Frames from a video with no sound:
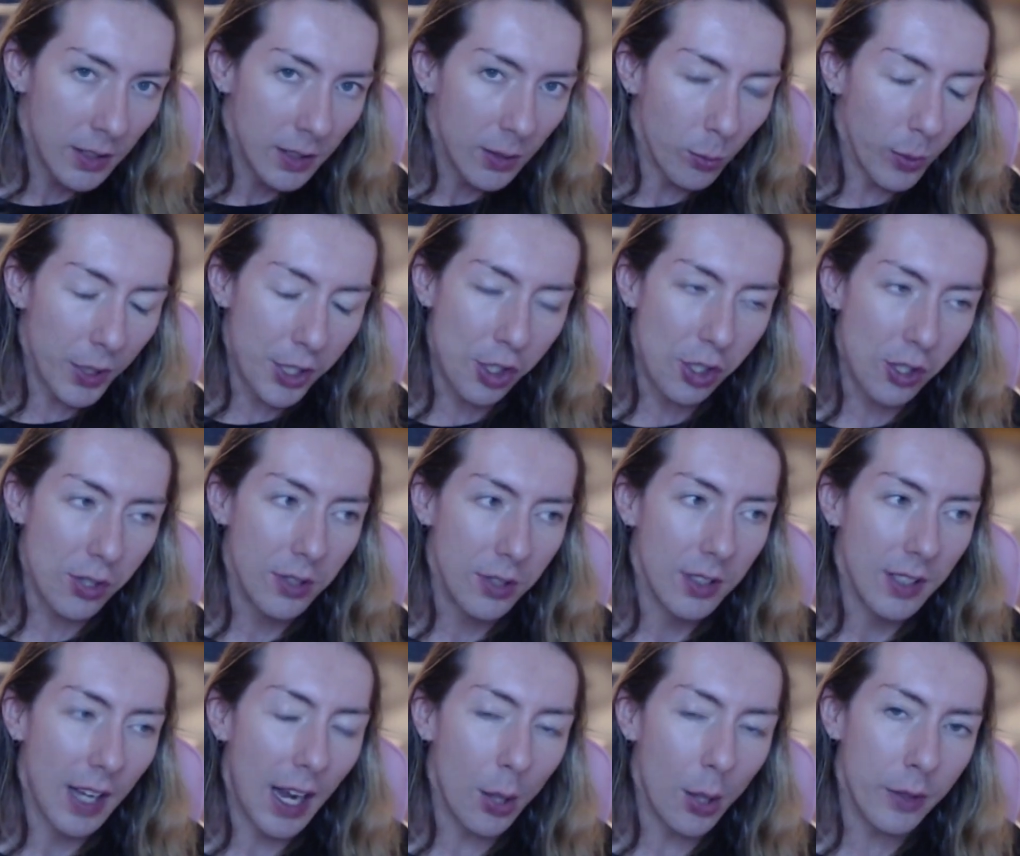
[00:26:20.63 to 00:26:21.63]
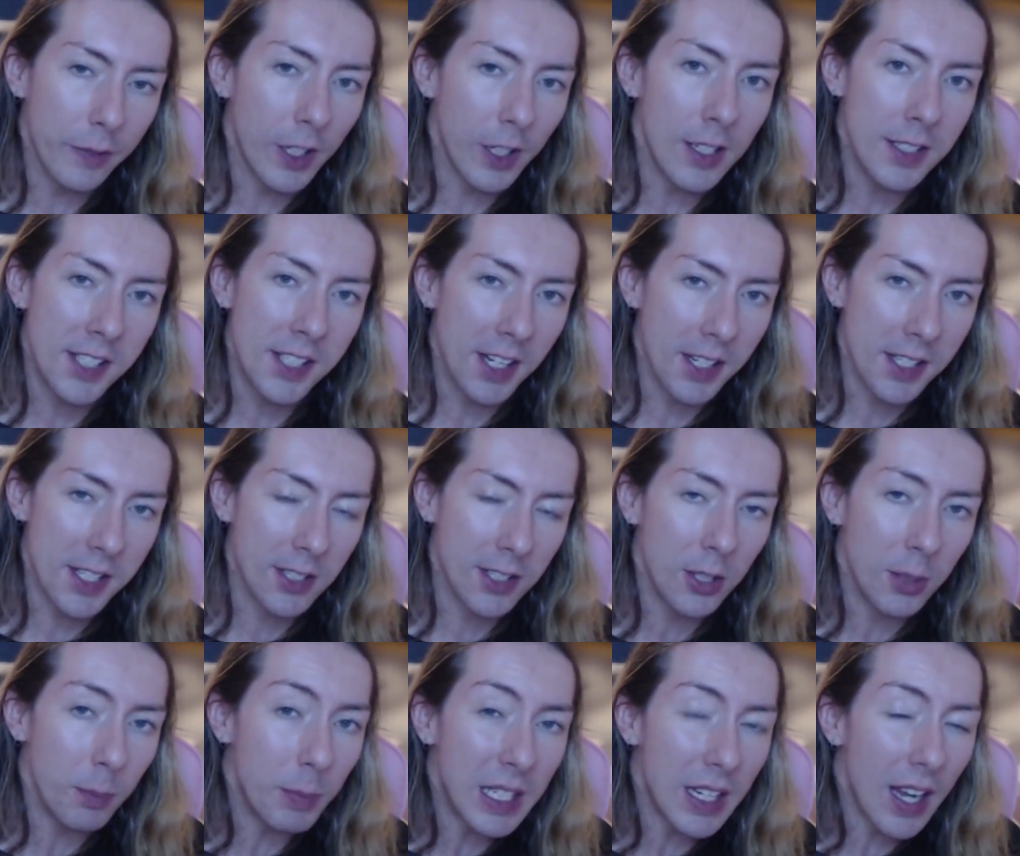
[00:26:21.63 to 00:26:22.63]
which out of context
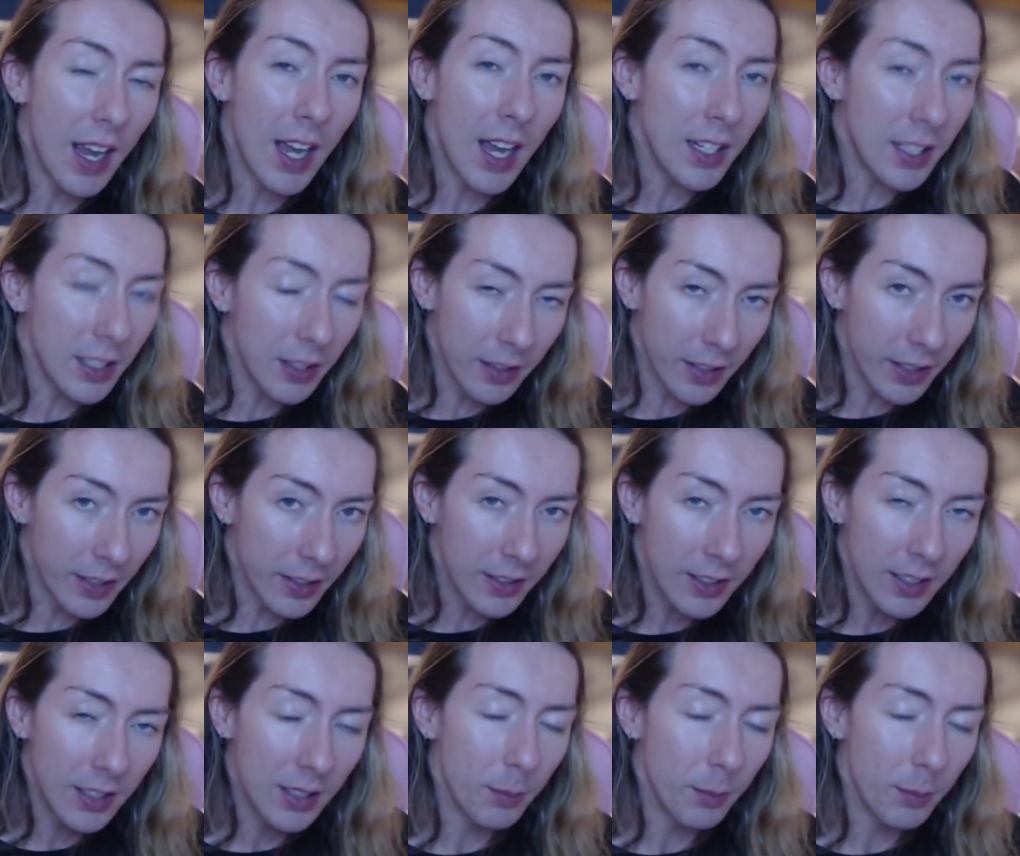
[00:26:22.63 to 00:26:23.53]
could be anything,